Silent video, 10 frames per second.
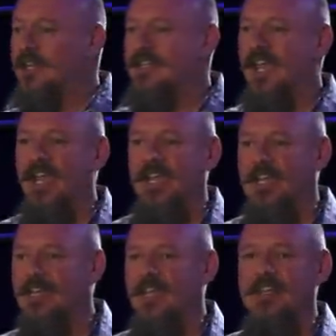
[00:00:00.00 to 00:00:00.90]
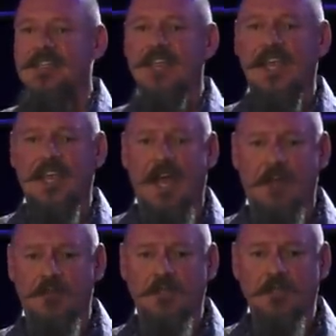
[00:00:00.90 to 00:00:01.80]
day in, day
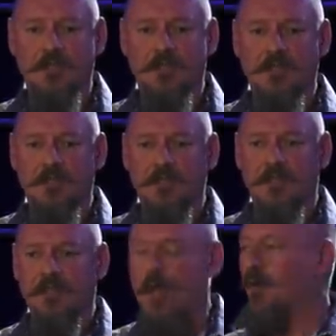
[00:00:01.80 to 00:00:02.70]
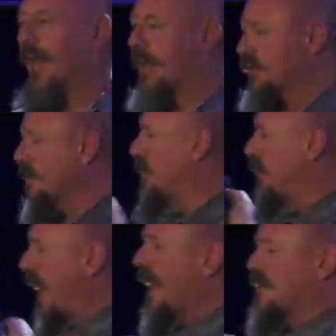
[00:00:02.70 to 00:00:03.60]
out that will actually
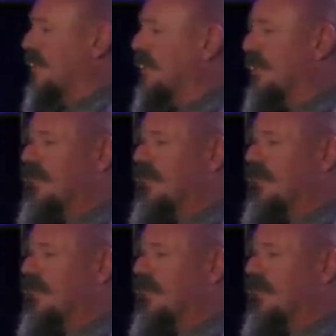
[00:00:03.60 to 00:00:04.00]
vastly